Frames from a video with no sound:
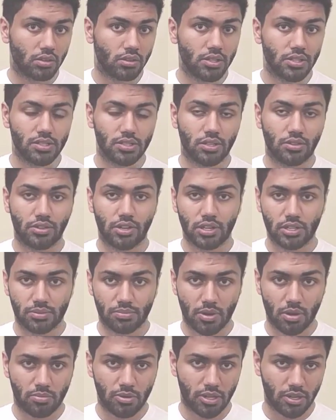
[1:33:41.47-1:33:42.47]
These
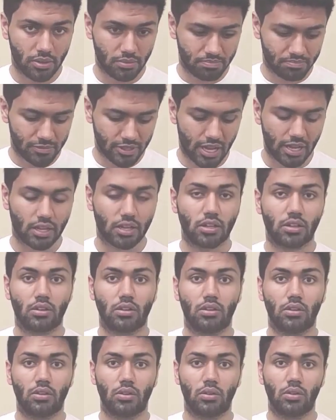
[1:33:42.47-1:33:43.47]
learnings may be
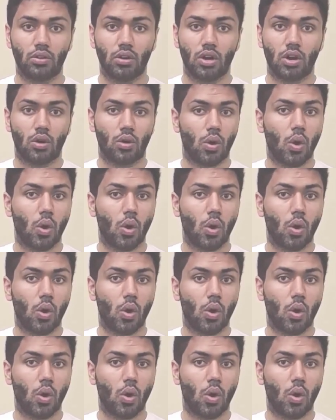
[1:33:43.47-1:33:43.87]
technical